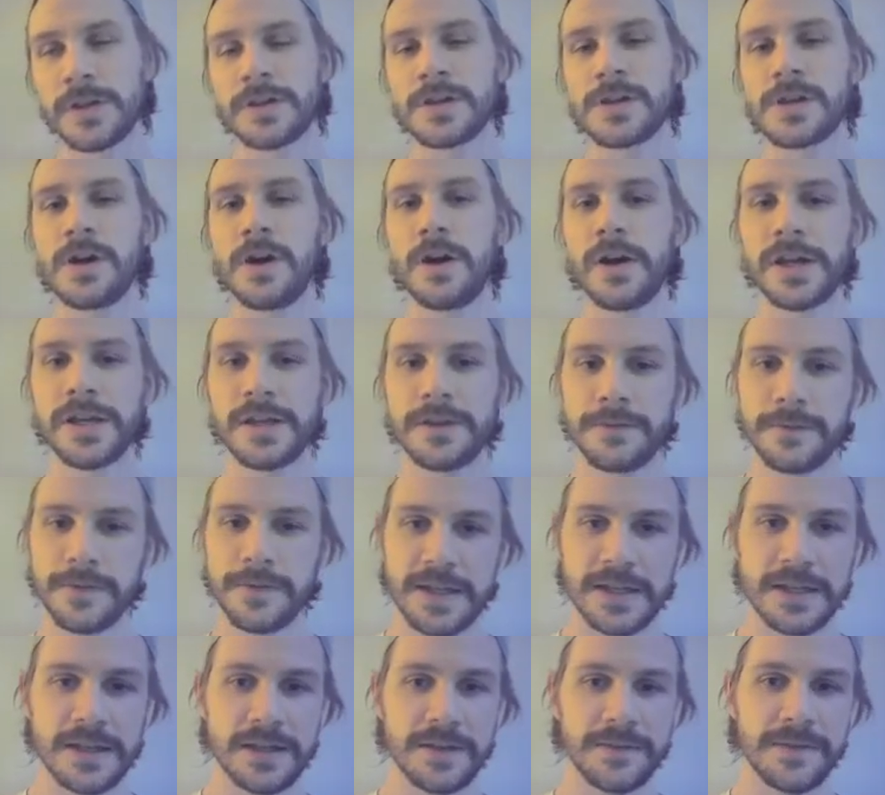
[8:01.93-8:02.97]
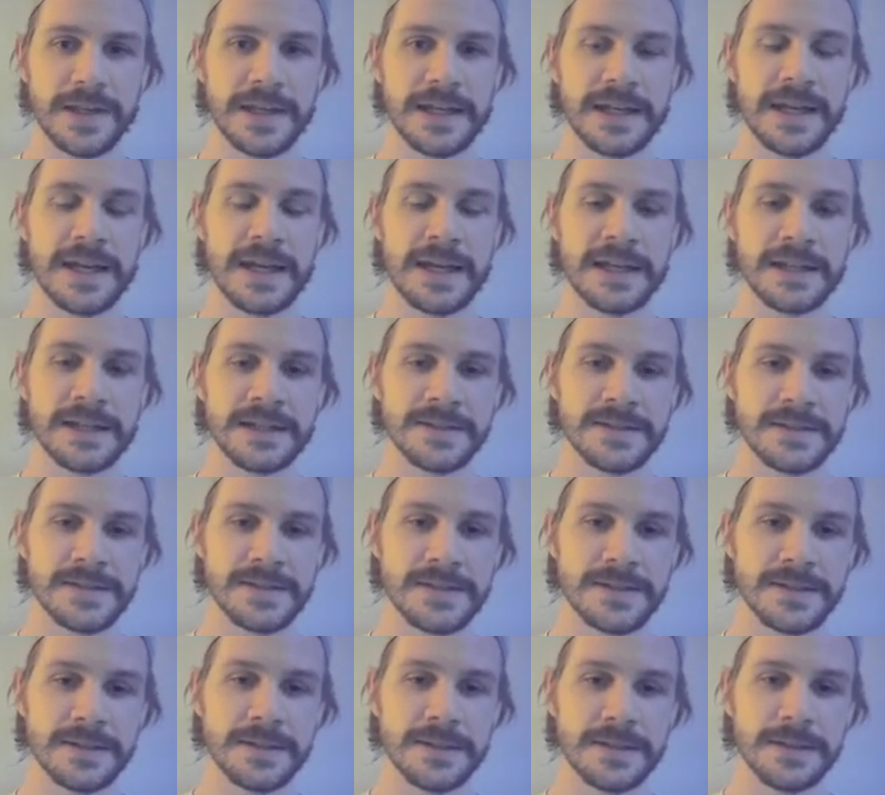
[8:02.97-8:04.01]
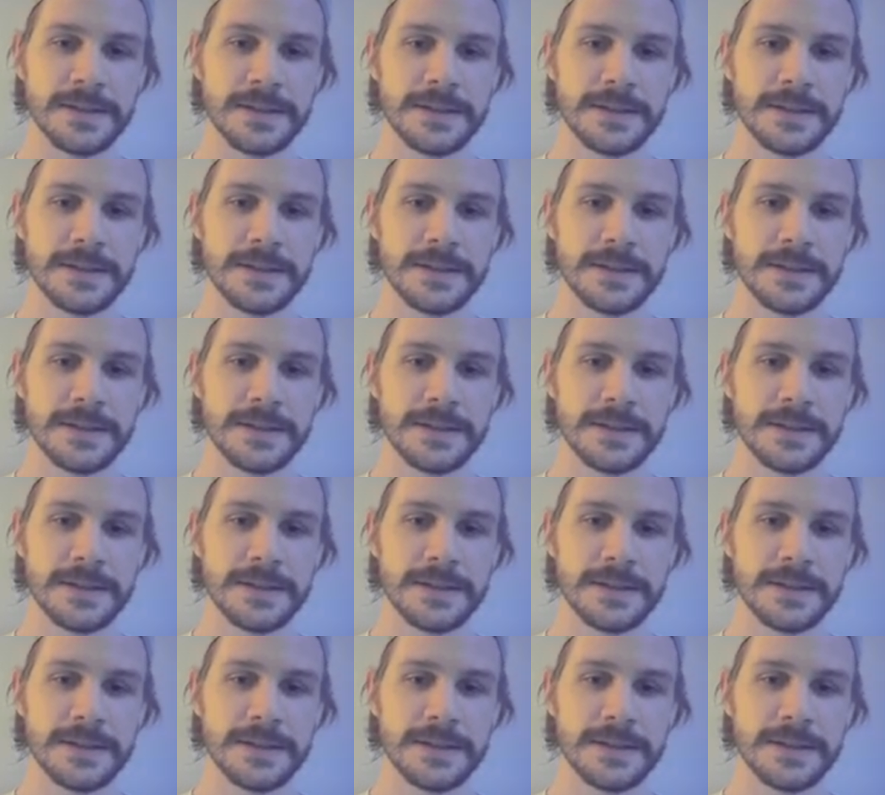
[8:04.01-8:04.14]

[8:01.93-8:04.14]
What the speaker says: kind of think of it as